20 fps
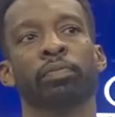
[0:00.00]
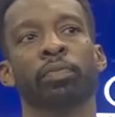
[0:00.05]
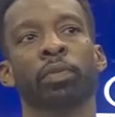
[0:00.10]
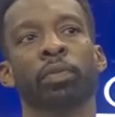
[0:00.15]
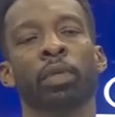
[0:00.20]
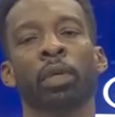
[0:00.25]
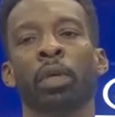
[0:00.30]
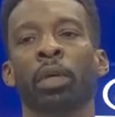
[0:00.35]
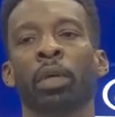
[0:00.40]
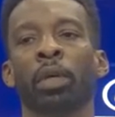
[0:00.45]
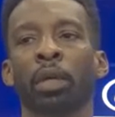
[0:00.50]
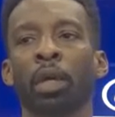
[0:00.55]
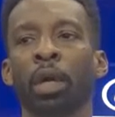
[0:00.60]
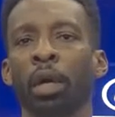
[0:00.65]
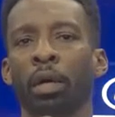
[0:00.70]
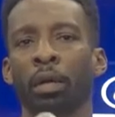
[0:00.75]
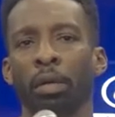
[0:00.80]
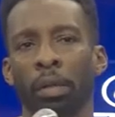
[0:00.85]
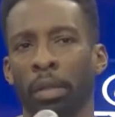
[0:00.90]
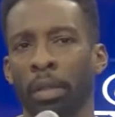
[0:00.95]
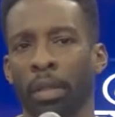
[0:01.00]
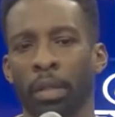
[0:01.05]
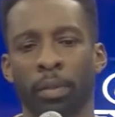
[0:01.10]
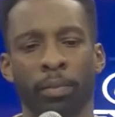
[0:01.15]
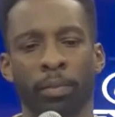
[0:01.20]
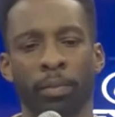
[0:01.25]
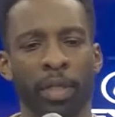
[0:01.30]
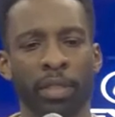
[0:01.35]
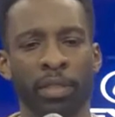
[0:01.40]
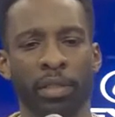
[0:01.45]
to that point?
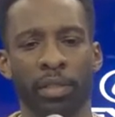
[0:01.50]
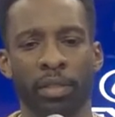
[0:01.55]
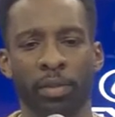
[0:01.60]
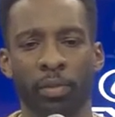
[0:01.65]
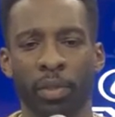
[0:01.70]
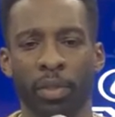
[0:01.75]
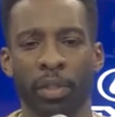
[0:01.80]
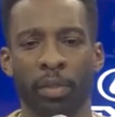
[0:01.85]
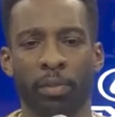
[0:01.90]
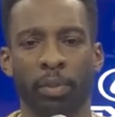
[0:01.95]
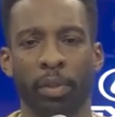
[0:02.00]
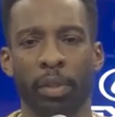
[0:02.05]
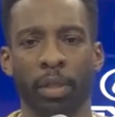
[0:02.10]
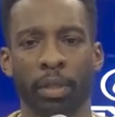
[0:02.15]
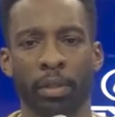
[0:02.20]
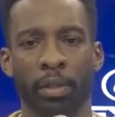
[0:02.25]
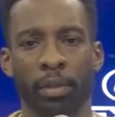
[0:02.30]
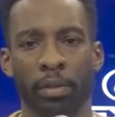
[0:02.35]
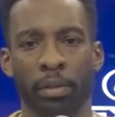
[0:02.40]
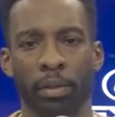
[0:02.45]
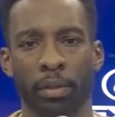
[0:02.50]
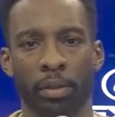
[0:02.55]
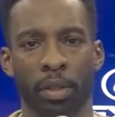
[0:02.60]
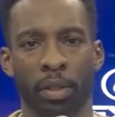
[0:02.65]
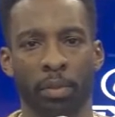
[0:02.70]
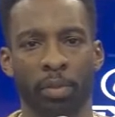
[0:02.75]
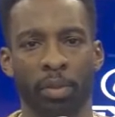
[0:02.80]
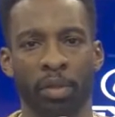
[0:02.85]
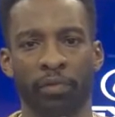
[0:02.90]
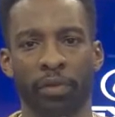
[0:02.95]
No, that's just the way they play.
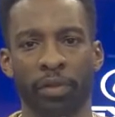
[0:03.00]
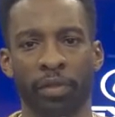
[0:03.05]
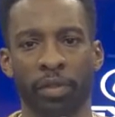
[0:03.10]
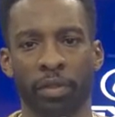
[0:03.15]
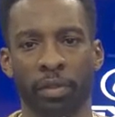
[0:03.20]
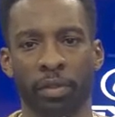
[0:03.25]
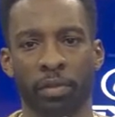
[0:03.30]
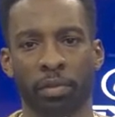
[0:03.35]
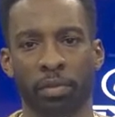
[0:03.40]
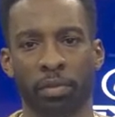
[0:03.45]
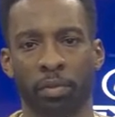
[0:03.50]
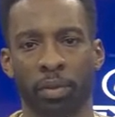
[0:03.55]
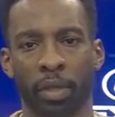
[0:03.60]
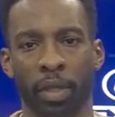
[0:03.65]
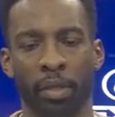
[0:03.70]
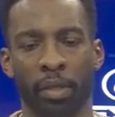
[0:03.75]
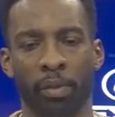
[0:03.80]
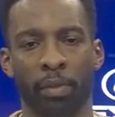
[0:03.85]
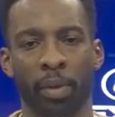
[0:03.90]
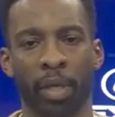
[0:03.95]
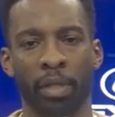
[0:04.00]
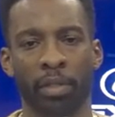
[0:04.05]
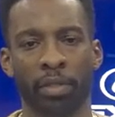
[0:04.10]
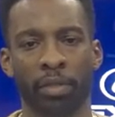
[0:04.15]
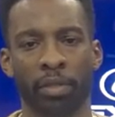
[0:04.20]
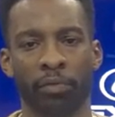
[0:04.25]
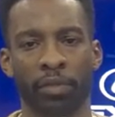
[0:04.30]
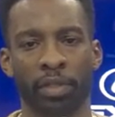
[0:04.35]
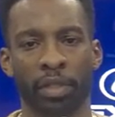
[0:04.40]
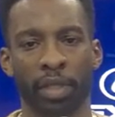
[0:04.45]
They play physical. We had to match
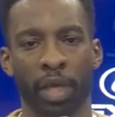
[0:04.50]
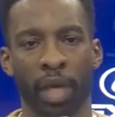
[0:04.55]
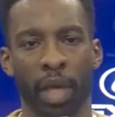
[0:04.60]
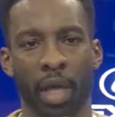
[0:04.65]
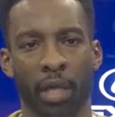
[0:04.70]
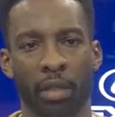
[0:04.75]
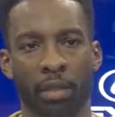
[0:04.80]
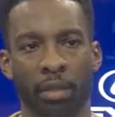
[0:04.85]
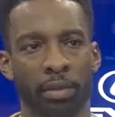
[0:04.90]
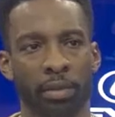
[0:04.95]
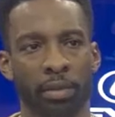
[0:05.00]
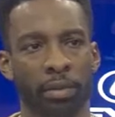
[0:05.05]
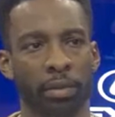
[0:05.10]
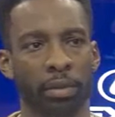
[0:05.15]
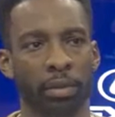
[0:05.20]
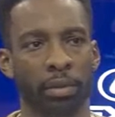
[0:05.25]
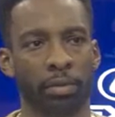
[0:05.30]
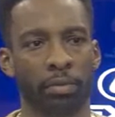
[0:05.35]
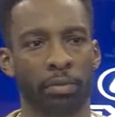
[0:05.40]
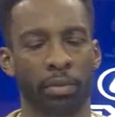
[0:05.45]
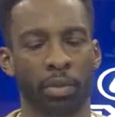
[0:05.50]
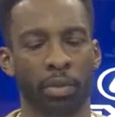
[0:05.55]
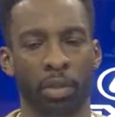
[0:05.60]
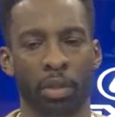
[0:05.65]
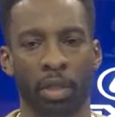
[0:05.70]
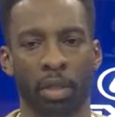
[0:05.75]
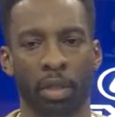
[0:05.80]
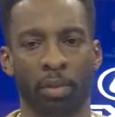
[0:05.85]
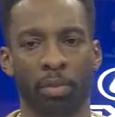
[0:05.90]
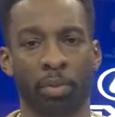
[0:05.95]
their physicality, and you know,
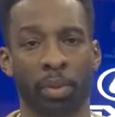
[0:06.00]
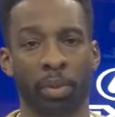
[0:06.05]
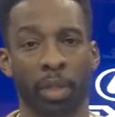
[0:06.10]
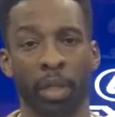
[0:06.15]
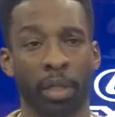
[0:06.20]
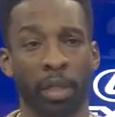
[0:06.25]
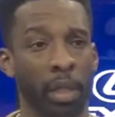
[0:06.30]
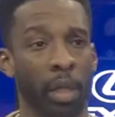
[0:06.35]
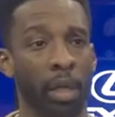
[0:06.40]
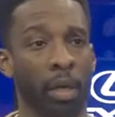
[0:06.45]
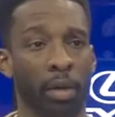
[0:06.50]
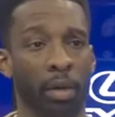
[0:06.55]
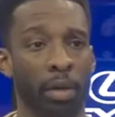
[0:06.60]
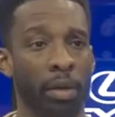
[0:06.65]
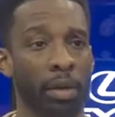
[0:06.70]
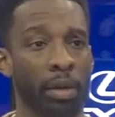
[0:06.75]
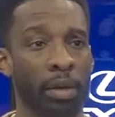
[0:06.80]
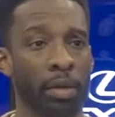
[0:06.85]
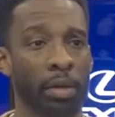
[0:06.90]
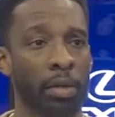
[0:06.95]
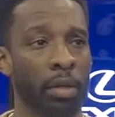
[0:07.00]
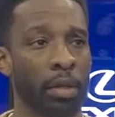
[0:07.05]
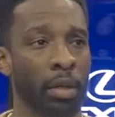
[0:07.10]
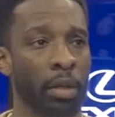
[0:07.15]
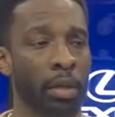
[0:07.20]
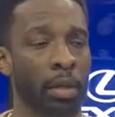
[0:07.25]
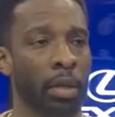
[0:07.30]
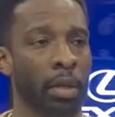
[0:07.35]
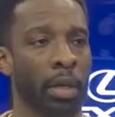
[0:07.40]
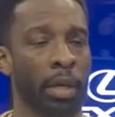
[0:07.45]
they've been playing like that all year.
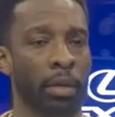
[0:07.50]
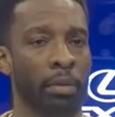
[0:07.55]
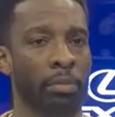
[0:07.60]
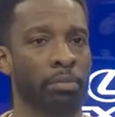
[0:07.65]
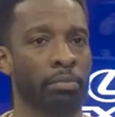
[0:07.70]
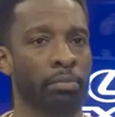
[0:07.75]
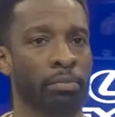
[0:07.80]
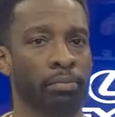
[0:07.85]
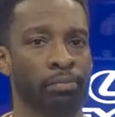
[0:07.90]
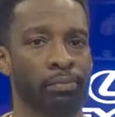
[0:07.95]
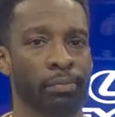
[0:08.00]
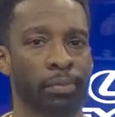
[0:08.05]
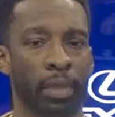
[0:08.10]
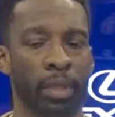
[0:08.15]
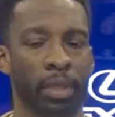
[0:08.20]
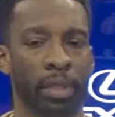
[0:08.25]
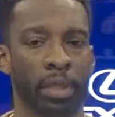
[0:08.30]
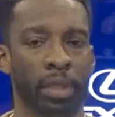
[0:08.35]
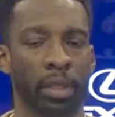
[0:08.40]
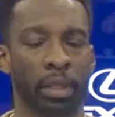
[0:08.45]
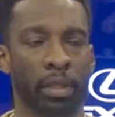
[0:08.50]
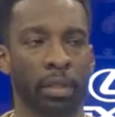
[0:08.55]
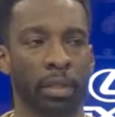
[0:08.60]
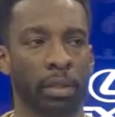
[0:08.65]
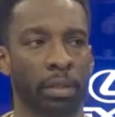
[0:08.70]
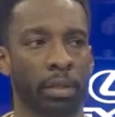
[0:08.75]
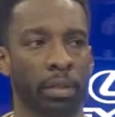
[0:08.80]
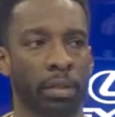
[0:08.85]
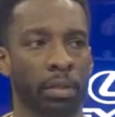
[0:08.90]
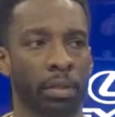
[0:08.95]
And I think,
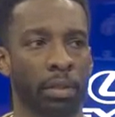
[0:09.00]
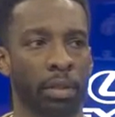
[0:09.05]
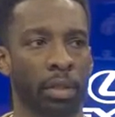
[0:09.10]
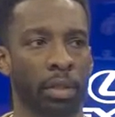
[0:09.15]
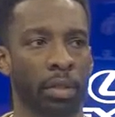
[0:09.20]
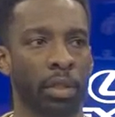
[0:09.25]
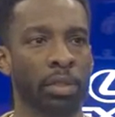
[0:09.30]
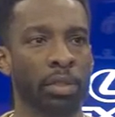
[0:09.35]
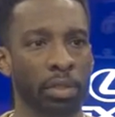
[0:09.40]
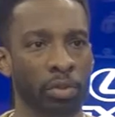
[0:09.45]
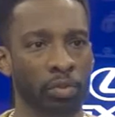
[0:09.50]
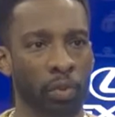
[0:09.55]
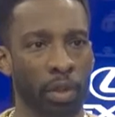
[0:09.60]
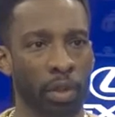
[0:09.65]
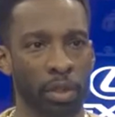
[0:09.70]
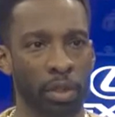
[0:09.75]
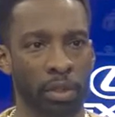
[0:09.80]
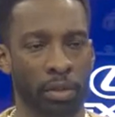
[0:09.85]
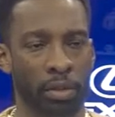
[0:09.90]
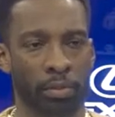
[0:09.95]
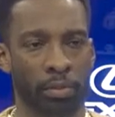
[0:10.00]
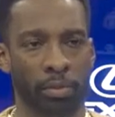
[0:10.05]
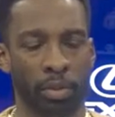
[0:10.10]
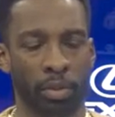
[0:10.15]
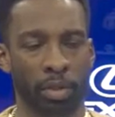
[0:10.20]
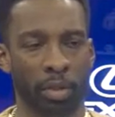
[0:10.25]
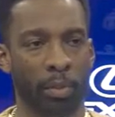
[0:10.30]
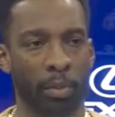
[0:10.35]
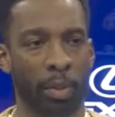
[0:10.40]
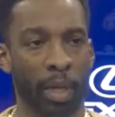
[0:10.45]
you know, he just wanted to,
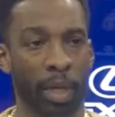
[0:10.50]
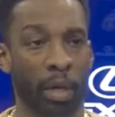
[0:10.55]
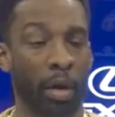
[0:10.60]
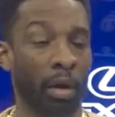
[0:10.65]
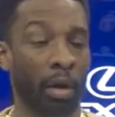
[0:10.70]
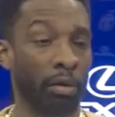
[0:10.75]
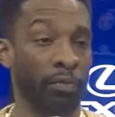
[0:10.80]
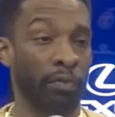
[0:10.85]
you know, make a hard